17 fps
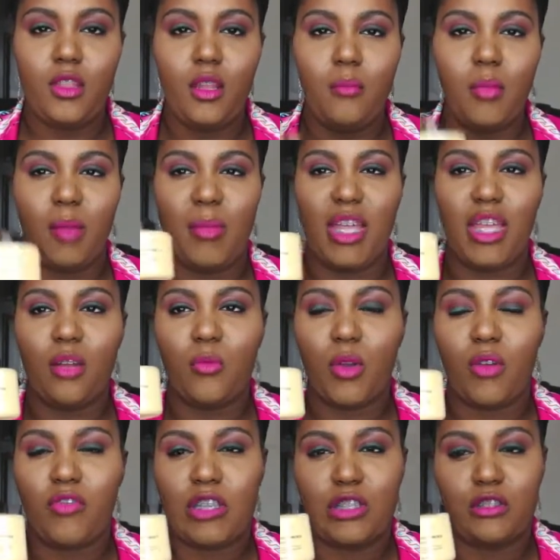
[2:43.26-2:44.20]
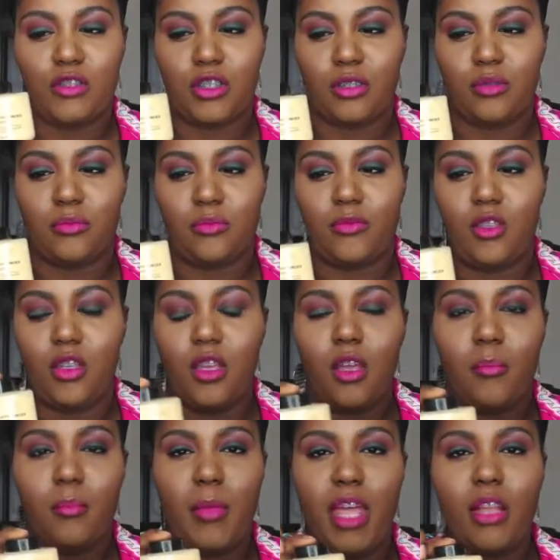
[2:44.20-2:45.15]
my Makeup Revolution.
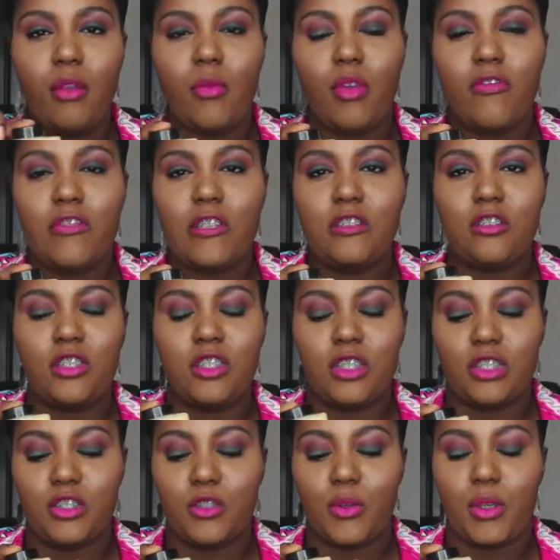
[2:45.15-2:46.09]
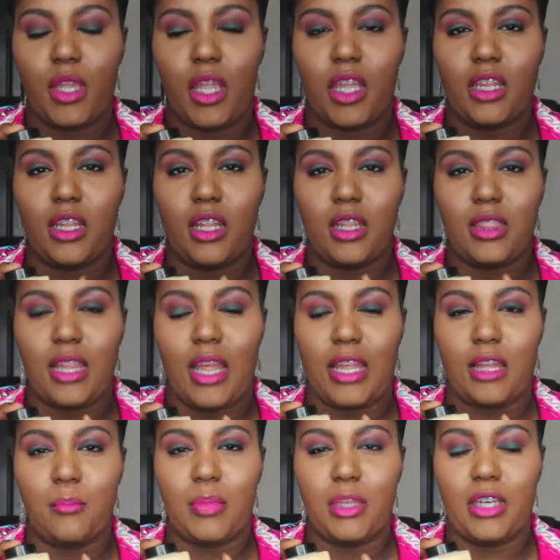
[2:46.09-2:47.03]
Makeup Revolution has created
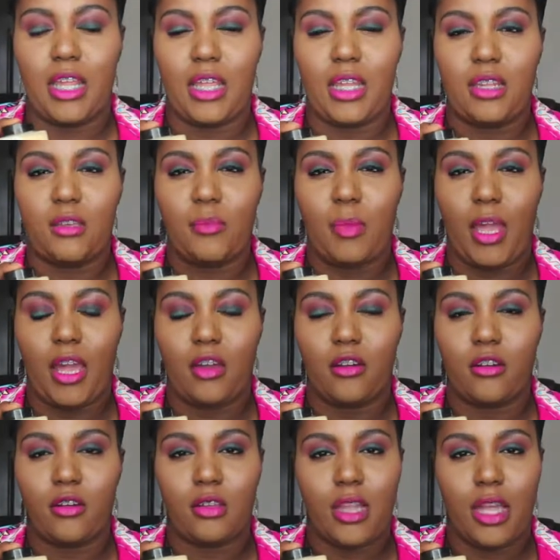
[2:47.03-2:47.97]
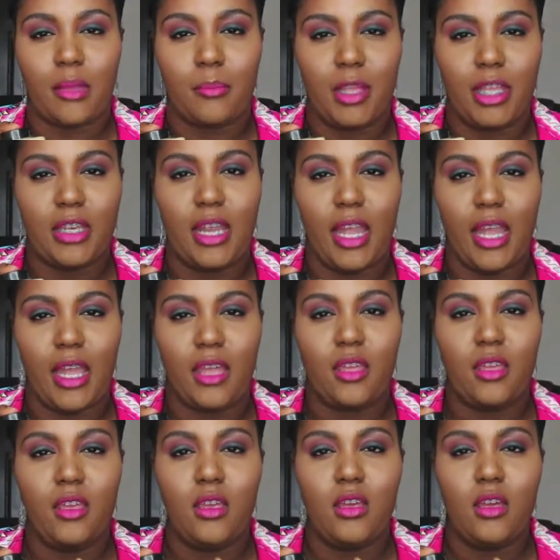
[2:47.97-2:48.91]
like a banana powder, like Ben
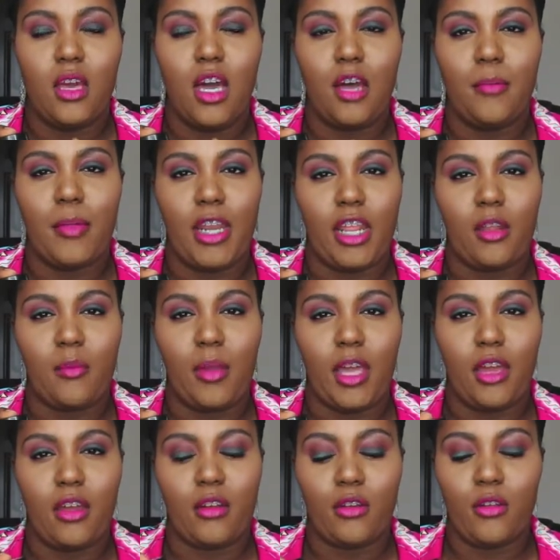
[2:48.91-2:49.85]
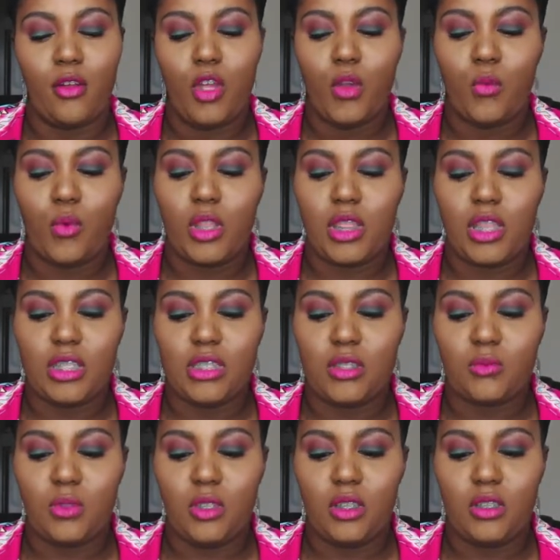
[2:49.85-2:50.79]
Nye banana powder. With
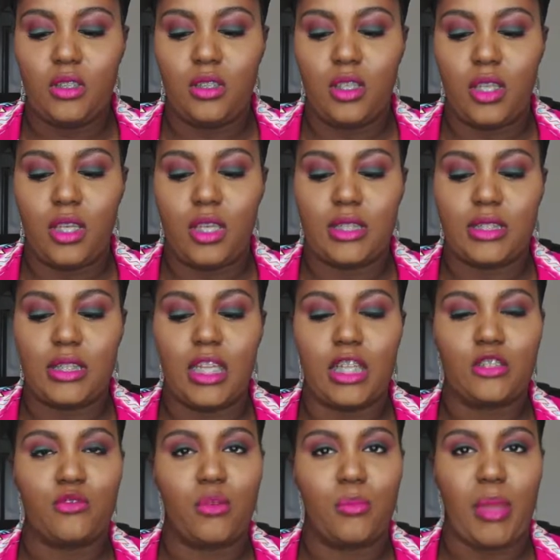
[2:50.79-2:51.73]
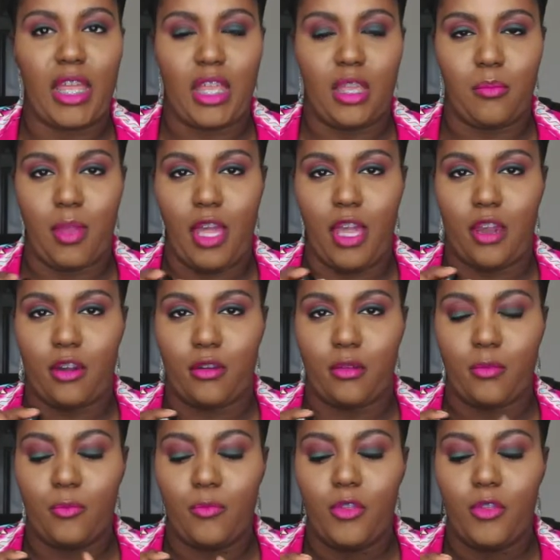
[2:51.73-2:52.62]
this one, it's luxury baking powder,